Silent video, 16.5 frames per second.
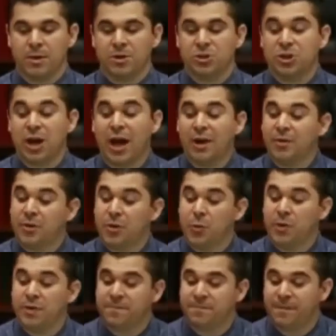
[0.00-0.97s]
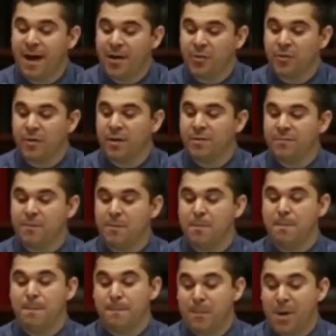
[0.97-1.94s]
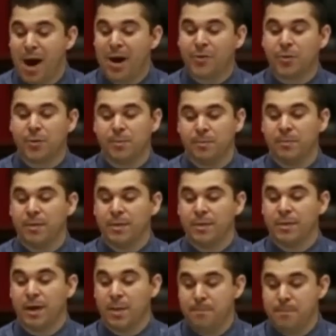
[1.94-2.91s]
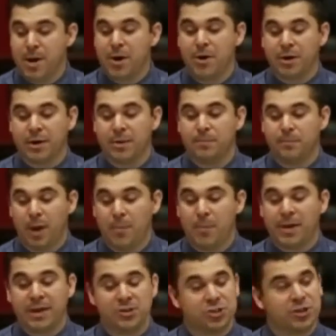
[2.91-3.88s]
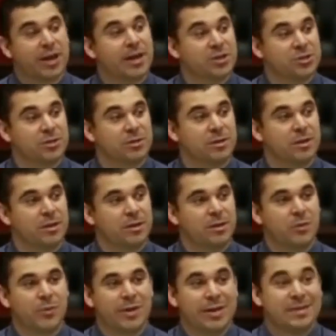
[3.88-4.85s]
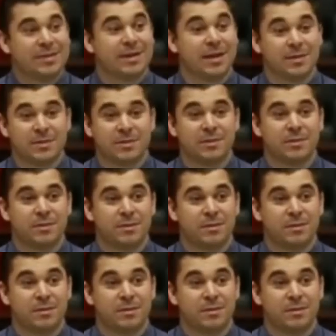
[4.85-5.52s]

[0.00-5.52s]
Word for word: John Dewey, the father of modern American public education, look what he says.